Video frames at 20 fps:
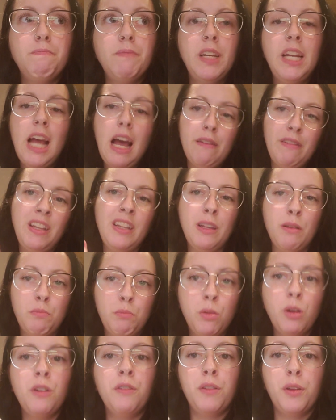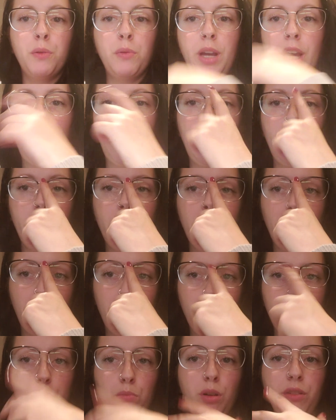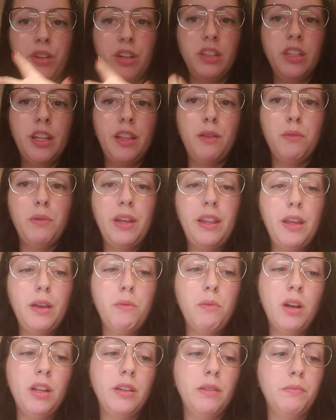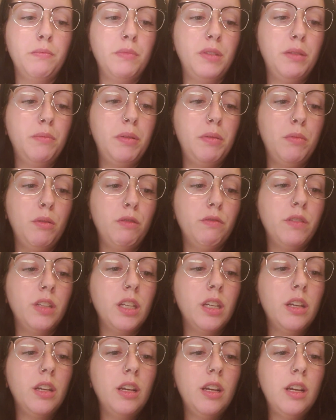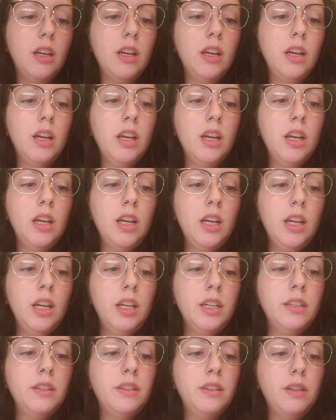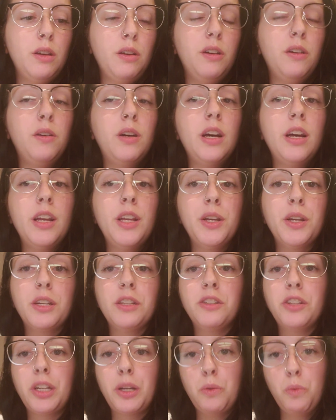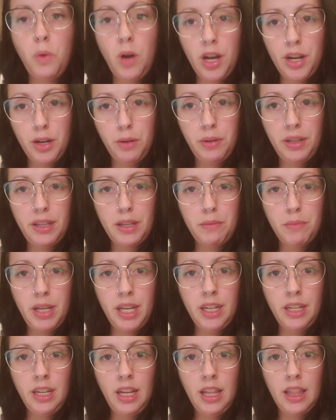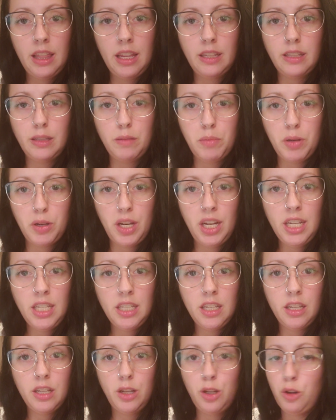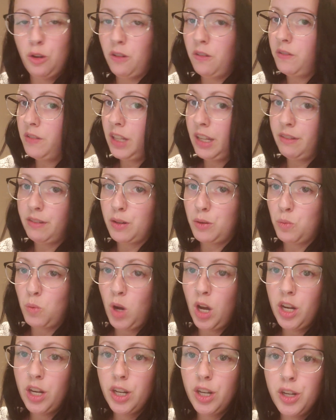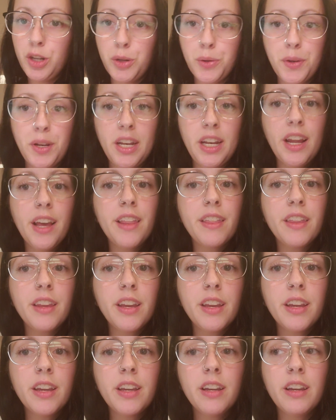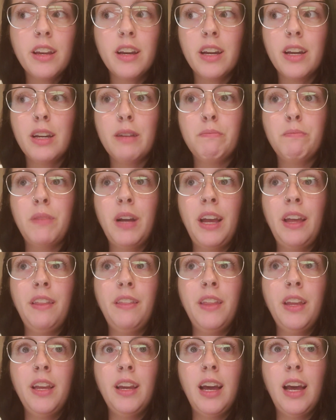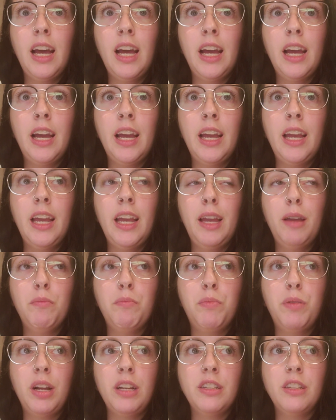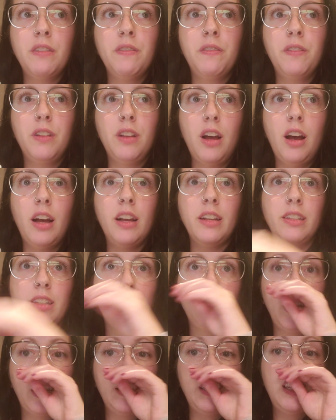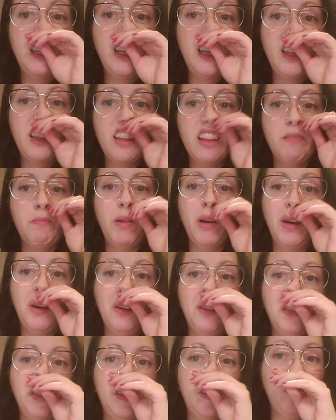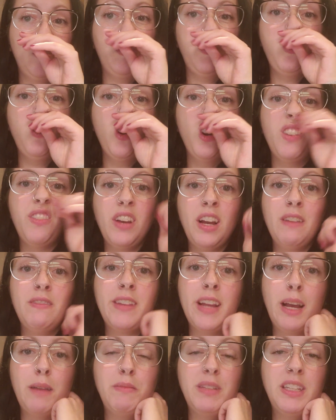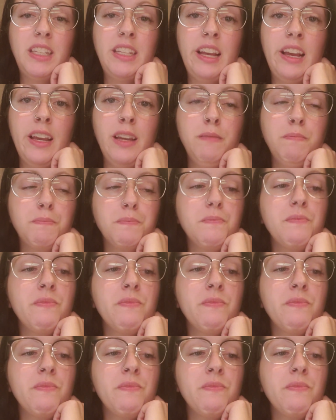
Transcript: And having them move the way, move your teeth the way they want them to be moved. So you can drink water with them in. That's about it. No flavored water, no nothing. I think I brush and floss my teeth about 4 or 5 times a day.